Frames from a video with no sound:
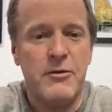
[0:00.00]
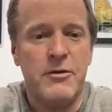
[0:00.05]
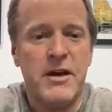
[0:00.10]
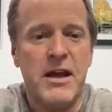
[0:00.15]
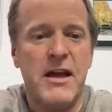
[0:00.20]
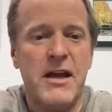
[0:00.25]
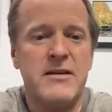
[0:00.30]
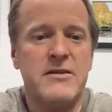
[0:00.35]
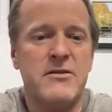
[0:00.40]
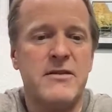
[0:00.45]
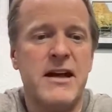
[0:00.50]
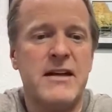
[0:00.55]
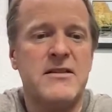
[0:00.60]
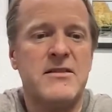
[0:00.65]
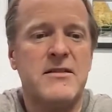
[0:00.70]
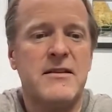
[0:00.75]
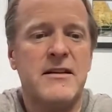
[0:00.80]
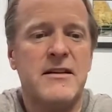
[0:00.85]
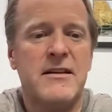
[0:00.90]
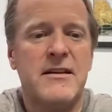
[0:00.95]
Okay, so
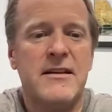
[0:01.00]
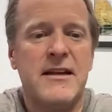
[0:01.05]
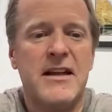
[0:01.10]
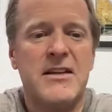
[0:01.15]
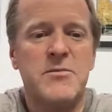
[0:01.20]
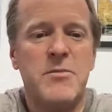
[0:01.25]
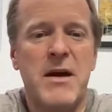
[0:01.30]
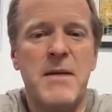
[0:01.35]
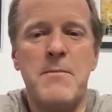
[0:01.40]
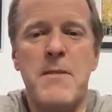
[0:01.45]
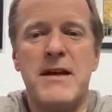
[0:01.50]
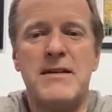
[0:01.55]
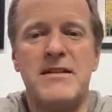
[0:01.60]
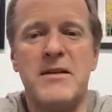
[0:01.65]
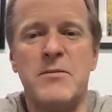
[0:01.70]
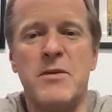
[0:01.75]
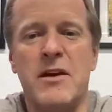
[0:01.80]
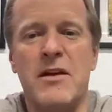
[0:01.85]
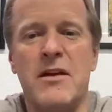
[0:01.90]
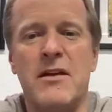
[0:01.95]
that's That's my
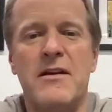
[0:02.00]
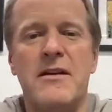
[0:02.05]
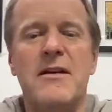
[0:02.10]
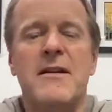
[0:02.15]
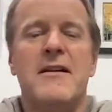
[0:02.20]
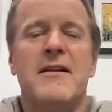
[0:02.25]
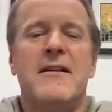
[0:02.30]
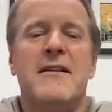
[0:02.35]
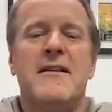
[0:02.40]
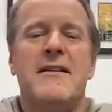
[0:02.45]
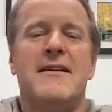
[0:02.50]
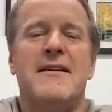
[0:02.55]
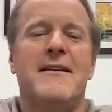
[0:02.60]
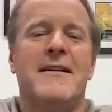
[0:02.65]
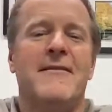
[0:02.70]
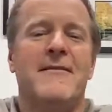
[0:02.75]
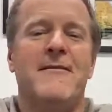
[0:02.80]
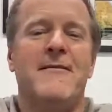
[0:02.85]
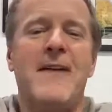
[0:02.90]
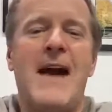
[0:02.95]
Messima
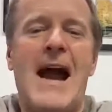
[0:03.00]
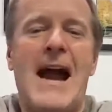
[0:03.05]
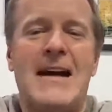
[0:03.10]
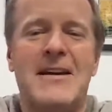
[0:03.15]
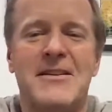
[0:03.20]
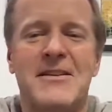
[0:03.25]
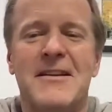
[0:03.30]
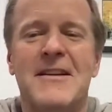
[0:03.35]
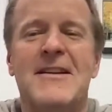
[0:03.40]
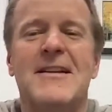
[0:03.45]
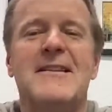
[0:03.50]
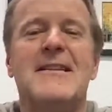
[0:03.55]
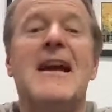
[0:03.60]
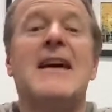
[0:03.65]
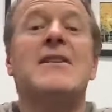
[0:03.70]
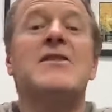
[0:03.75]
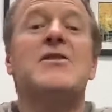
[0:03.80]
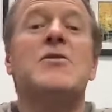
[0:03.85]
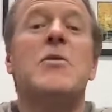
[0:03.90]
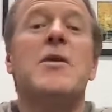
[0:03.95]
fact.
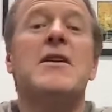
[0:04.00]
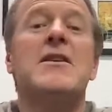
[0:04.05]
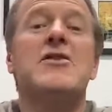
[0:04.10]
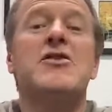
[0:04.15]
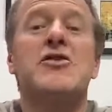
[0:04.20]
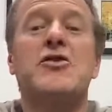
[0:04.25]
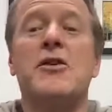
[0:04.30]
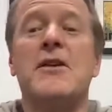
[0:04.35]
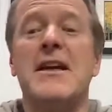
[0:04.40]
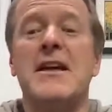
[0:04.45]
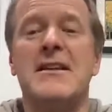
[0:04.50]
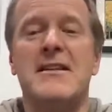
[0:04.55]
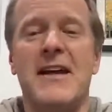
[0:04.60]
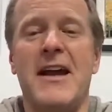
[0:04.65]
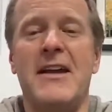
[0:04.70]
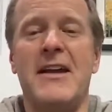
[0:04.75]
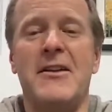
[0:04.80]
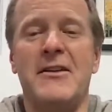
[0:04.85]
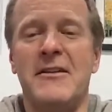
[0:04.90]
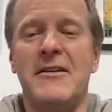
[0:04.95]
Next one is turkey
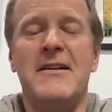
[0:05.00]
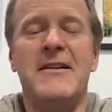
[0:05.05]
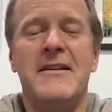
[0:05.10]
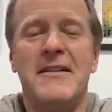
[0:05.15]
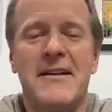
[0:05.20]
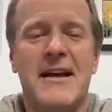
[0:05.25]
tail.